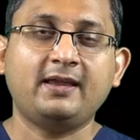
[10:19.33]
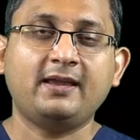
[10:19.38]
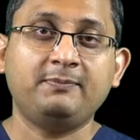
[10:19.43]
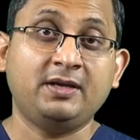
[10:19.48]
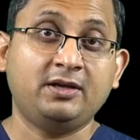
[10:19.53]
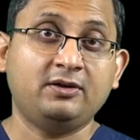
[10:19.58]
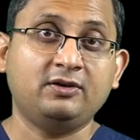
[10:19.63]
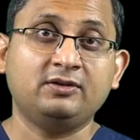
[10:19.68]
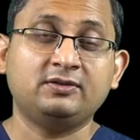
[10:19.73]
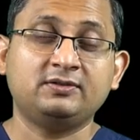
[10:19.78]

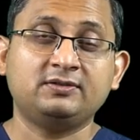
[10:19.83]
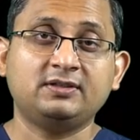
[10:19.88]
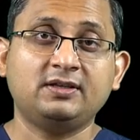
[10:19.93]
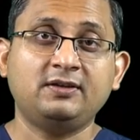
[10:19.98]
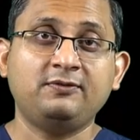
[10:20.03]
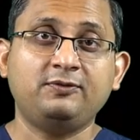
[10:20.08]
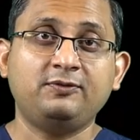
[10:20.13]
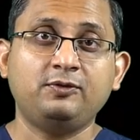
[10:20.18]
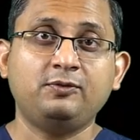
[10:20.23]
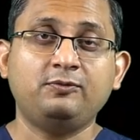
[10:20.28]
because
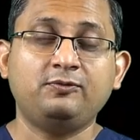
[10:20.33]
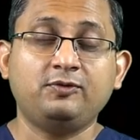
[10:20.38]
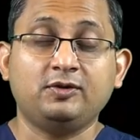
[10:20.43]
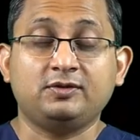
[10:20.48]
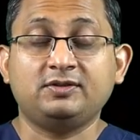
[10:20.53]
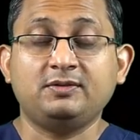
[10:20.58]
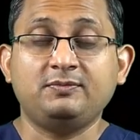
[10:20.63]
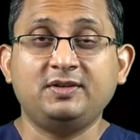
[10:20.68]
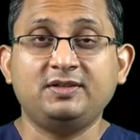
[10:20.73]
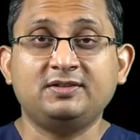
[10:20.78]
if you for
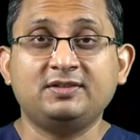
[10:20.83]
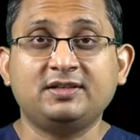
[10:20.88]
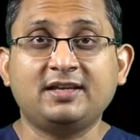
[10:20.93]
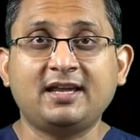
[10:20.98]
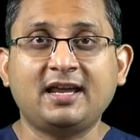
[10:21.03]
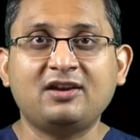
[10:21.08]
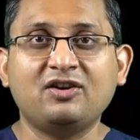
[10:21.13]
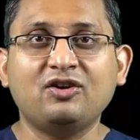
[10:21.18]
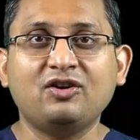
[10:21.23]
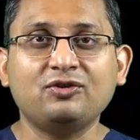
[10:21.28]
some reason
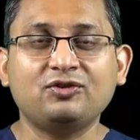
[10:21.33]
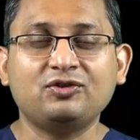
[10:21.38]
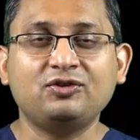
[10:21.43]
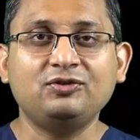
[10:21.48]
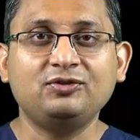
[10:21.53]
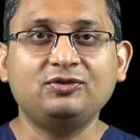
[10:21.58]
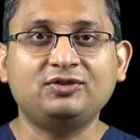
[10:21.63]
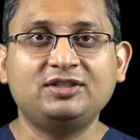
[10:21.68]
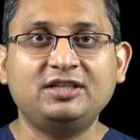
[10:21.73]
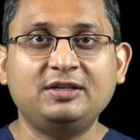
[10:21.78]
cannot
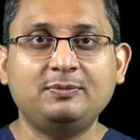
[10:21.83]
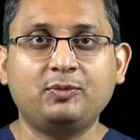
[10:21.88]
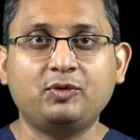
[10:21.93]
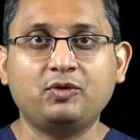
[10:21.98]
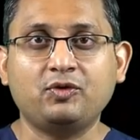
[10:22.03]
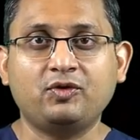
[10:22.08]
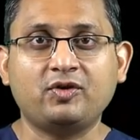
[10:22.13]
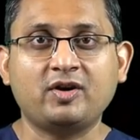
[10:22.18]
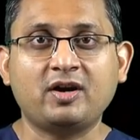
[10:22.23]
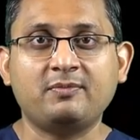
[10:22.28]
use
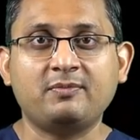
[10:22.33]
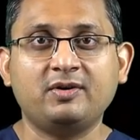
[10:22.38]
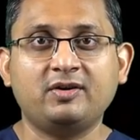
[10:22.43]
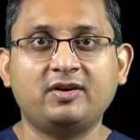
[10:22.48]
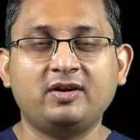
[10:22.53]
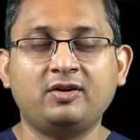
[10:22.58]
deprogrammer